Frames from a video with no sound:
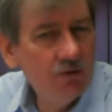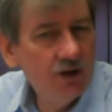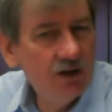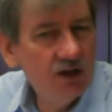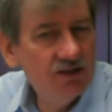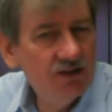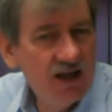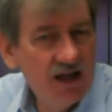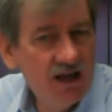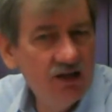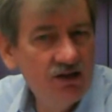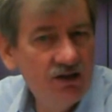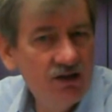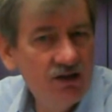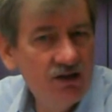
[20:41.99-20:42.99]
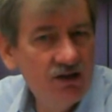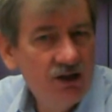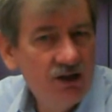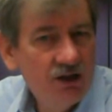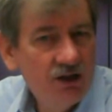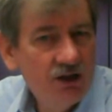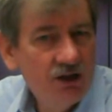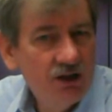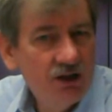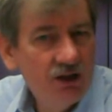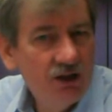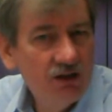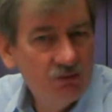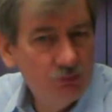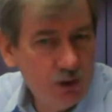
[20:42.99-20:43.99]
that attend
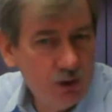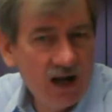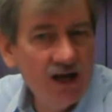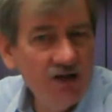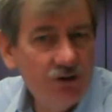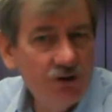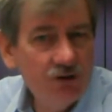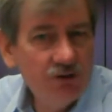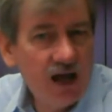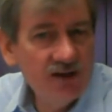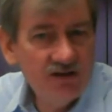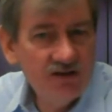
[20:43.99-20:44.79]
what I do.